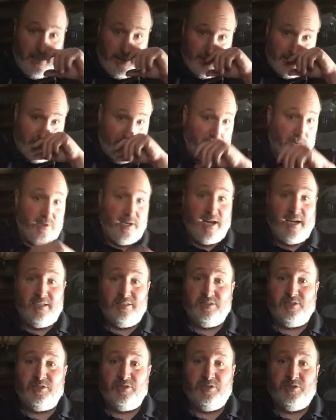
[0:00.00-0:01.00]
There's no
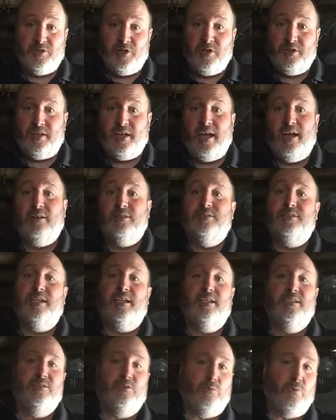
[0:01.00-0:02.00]
dents. There's nothing else in
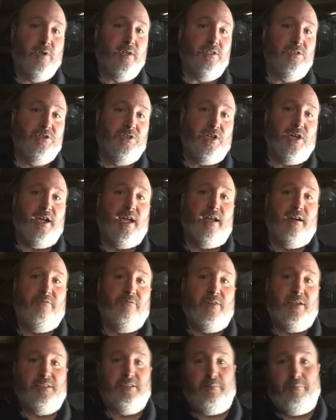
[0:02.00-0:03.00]
it. So we're going to show you how to
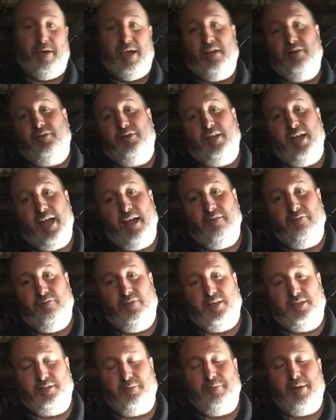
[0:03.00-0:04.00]
fix the paint on that and
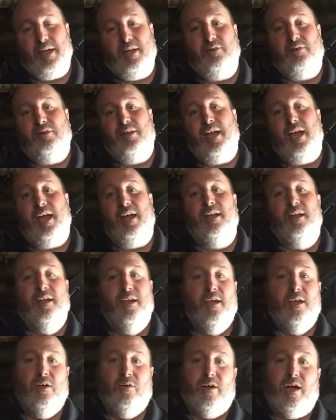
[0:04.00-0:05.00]
fix the paint on that.
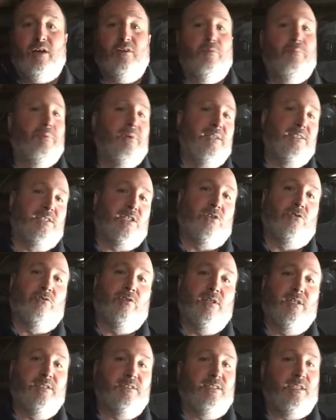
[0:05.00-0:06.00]
We've got to replace the
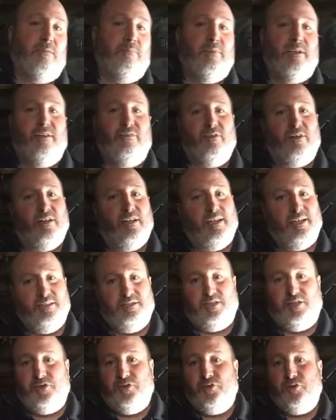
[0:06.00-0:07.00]
grill assembly. Really
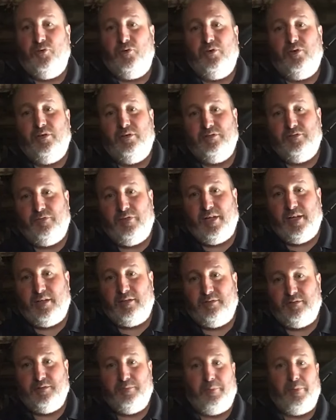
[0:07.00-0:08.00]
easy to do on those
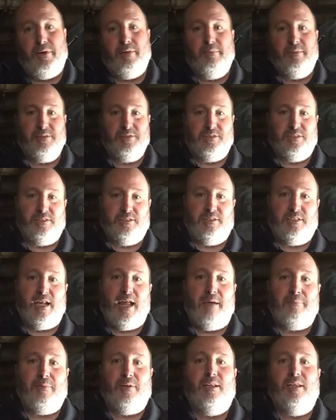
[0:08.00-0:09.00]
vehicles. Pretty much just
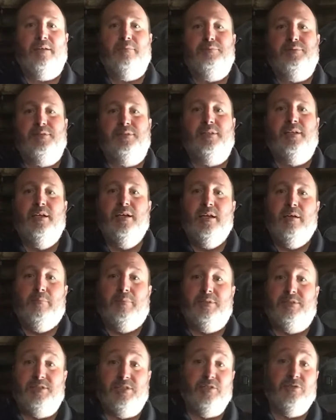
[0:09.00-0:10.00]
snap clips,
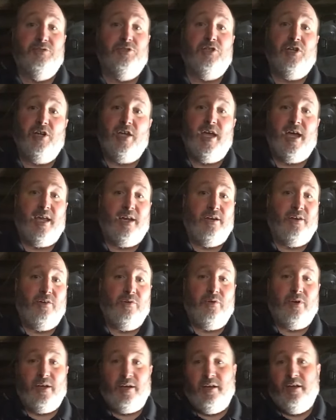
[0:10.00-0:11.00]
but still show you how to
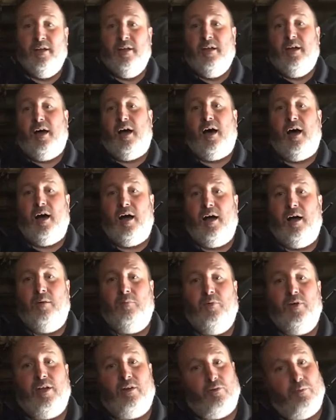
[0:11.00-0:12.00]
do it.
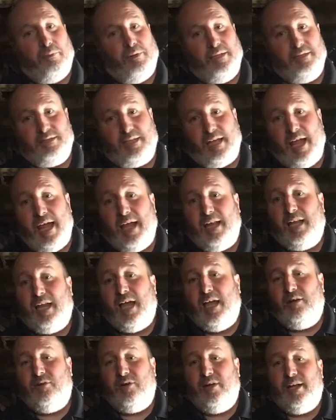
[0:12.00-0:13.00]
We got to replace the
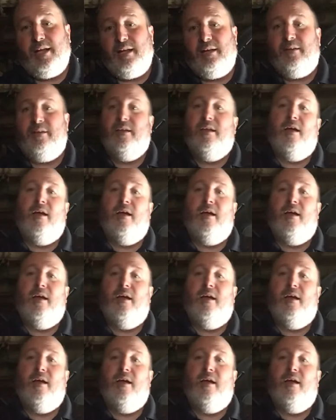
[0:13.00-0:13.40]
headlight on it.